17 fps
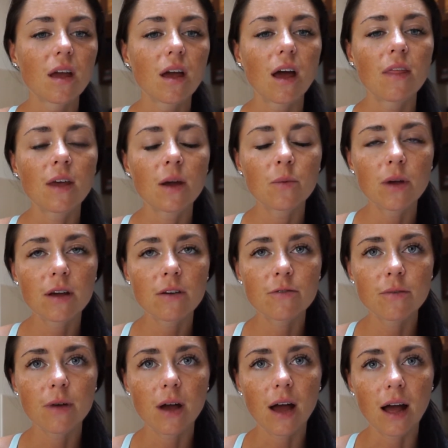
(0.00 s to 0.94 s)
And then we
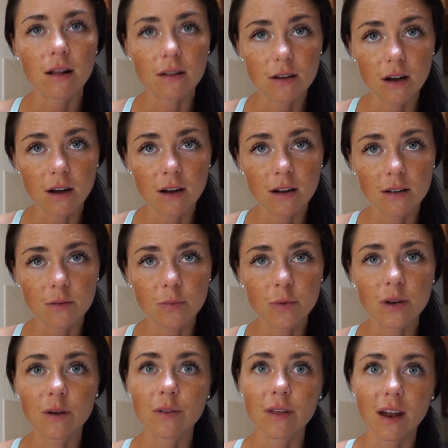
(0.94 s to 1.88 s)
have alcohol.
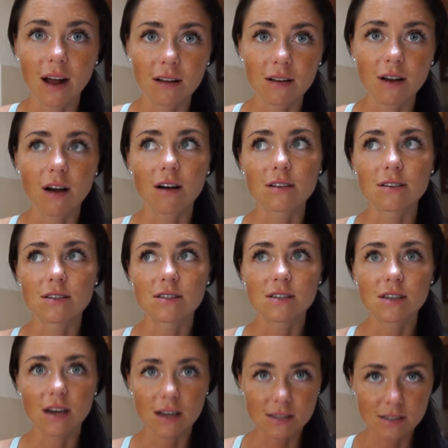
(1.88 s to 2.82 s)
We know that alcohol
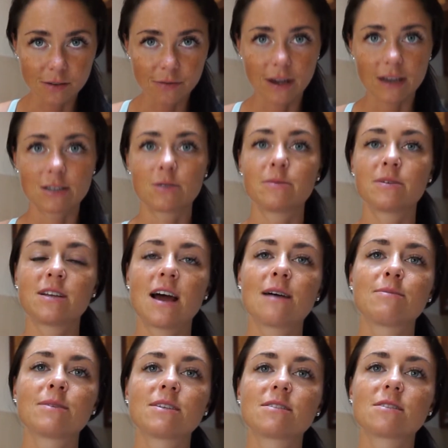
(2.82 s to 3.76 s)
does affect your
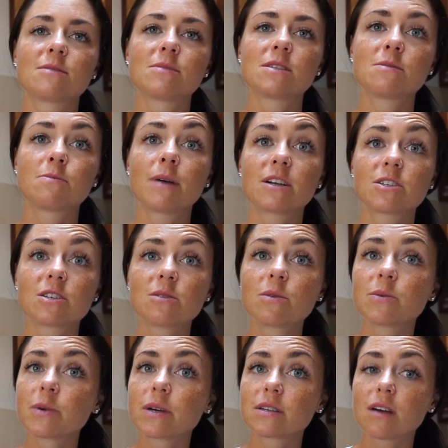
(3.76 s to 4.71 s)
metabolism, especially
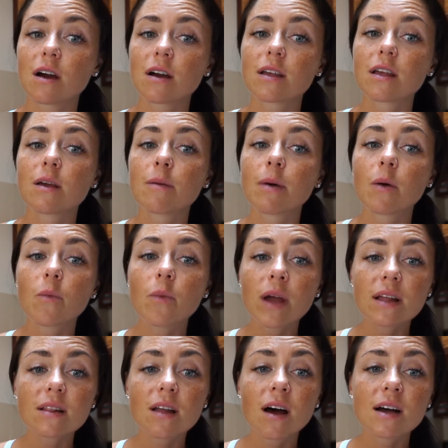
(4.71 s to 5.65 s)
when we are talking about
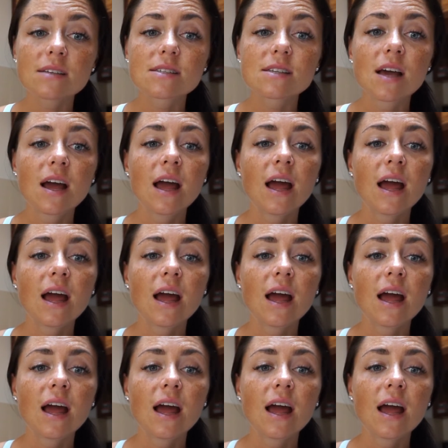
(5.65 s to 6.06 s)
weight loss,